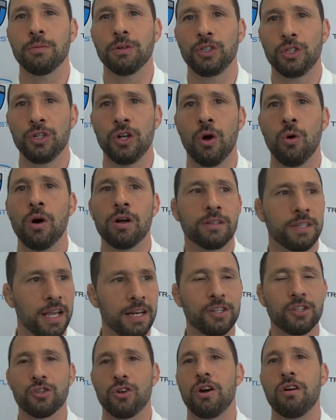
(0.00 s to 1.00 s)
But you know what? They
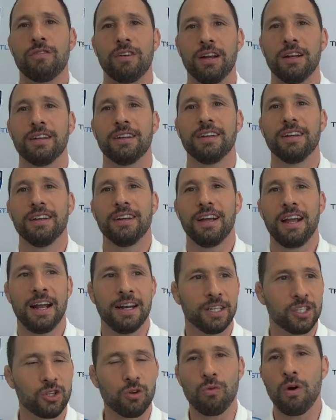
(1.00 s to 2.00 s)
deserve it,
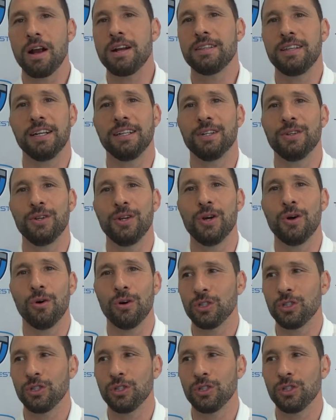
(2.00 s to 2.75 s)
and it's the right thing to do.